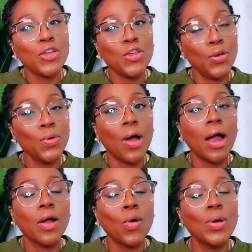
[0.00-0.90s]
you
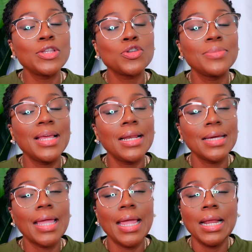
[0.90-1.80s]
are going to be
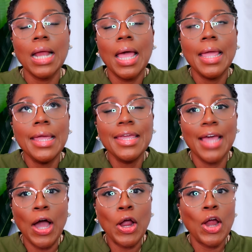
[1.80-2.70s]
looking
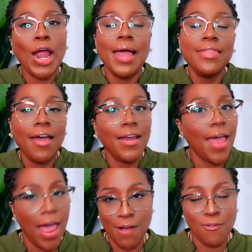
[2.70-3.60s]
younger than
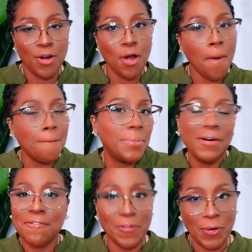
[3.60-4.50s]
ever
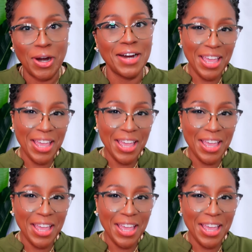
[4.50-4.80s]
before.